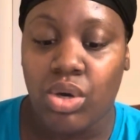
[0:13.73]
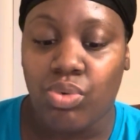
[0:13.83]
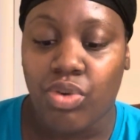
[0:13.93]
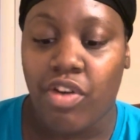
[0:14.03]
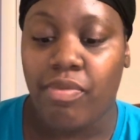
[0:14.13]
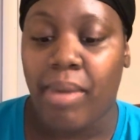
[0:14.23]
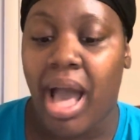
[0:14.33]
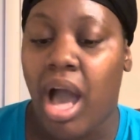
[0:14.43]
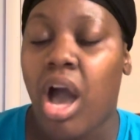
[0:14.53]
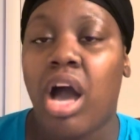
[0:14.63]
with my
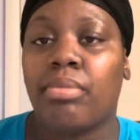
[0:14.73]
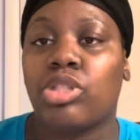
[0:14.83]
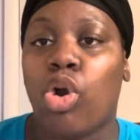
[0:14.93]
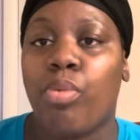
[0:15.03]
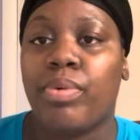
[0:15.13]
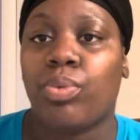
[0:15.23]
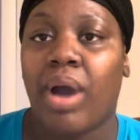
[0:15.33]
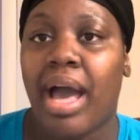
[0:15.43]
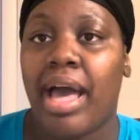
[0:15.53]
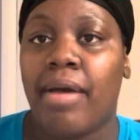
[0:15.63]
arms open
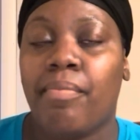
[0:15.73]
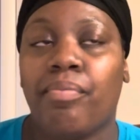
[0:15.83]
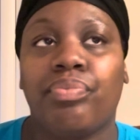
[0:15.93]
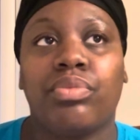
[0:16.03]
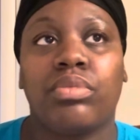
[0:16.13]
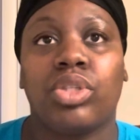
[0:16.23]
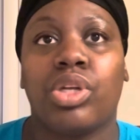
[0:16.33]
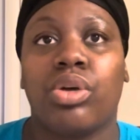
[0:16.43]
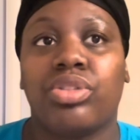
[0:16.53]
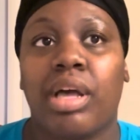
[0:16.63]
wide. You
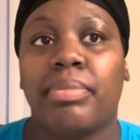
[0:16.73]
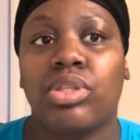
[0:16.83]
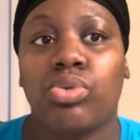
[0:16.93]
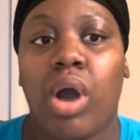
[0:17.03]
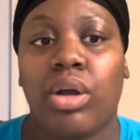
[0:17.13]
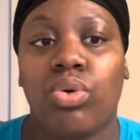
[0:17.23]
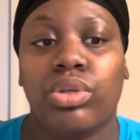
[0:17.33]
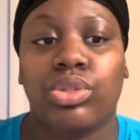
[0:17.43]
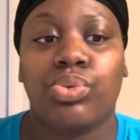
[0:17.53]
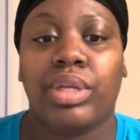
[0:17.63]
know, some of you are
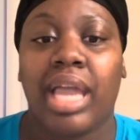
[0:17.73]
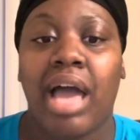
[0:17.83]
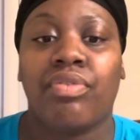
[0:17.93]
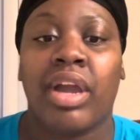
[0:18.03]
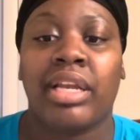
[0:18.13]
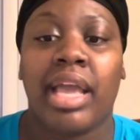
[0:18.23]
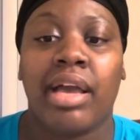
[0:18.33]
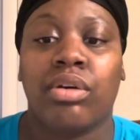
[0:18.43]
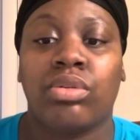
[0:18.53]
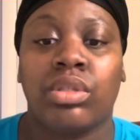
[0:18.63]
going through a lot right
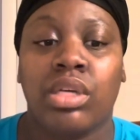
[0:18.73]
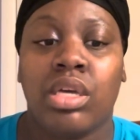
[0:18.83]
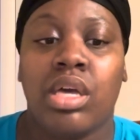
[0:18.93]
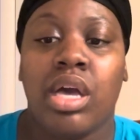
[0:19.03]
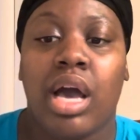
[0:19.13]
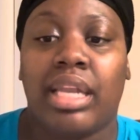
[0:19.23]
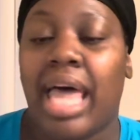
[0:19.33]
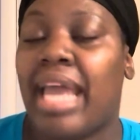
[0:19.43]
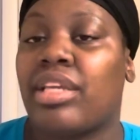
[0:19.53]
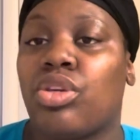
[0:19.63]
now. A
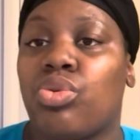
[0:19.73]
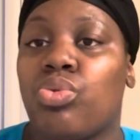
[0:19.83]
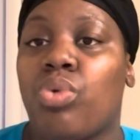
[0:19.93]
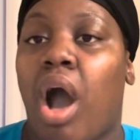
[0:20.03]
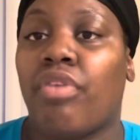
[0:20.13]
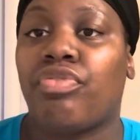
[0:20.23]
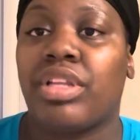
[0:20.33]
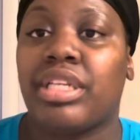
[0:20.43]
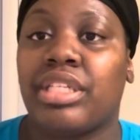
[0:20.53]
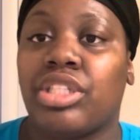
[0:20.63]
lot of you are
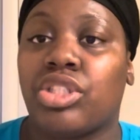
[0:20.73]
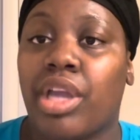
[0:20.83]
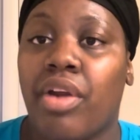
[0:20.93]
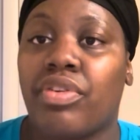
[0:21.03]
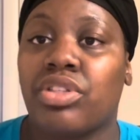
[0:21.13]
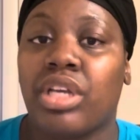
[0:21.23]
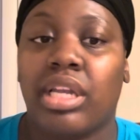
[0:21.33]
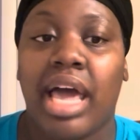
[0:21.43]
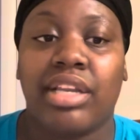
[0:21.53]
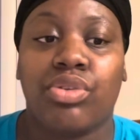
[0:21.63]
feeling discouraged. A
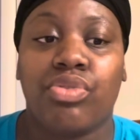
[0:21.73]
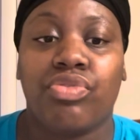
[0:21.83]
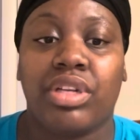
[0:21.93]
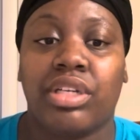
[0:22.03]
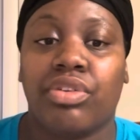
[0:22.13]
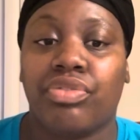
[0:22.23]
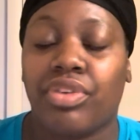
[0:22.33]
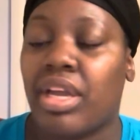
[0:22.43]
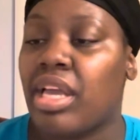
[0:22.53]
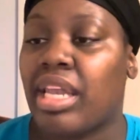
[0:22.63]
lot of you feeling
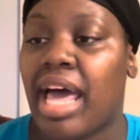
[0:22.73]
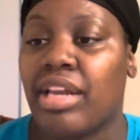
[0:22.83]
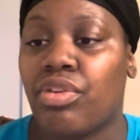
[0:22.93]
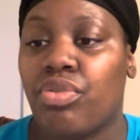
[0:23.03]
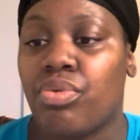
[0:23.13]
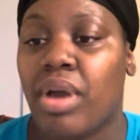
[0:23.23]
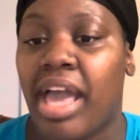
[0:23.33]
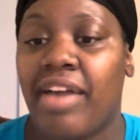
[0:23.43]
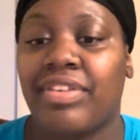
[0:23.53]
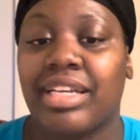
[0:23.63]
afraid. A lot of you
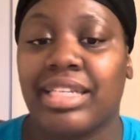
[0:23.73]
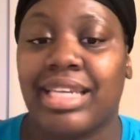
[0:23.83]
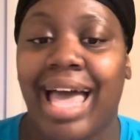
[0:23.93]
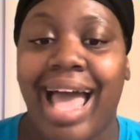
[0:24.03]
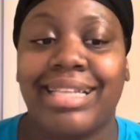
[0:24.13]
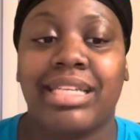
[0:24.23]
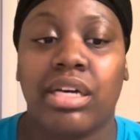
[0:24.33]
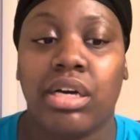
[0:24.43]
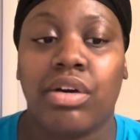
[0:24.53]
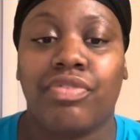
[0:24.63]
having a lot
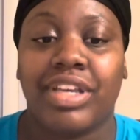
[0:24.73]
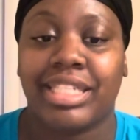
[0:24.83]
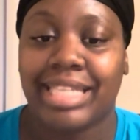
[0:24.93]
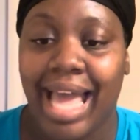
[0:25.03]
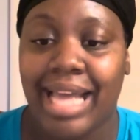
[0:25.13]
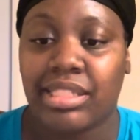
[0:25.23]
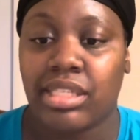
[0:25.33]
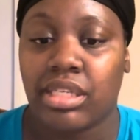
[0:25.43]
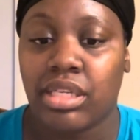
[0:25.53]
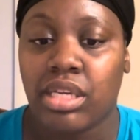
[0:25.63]
of
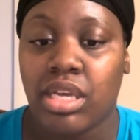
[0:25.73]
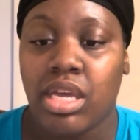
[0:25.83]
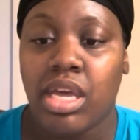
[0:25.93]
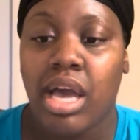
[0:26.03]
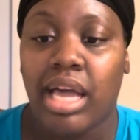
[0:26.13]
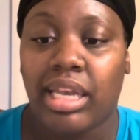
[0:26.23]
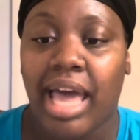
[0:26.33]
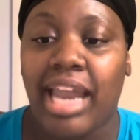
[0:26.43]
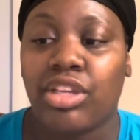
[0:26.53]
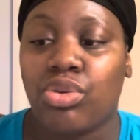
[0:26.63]
anxiety. A
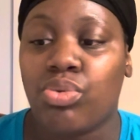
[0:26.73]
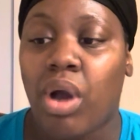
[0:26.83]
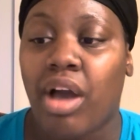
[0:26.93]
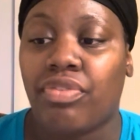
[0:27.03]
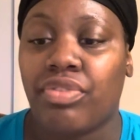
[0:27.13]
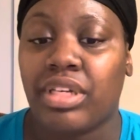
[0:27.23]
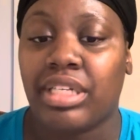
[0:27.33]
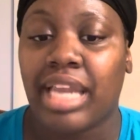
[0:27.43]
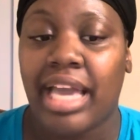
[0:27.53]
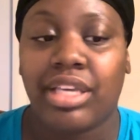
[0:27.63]
lot of you are feeling
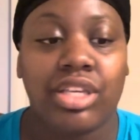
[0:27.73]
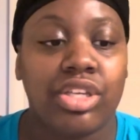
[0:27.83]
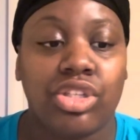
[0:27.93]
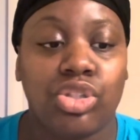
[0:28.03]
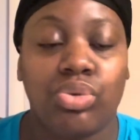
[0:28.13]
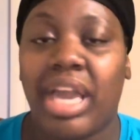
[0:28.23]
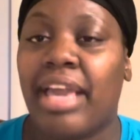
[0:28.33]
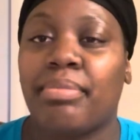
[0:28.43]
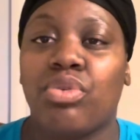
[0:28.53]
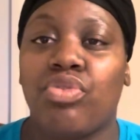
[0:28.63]
like you
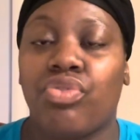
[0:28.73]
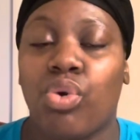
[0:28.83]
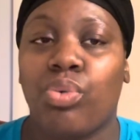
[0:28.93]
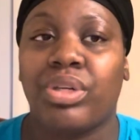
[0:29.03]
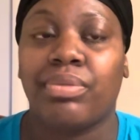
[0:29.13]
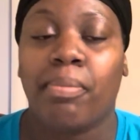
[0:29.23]
can't move forward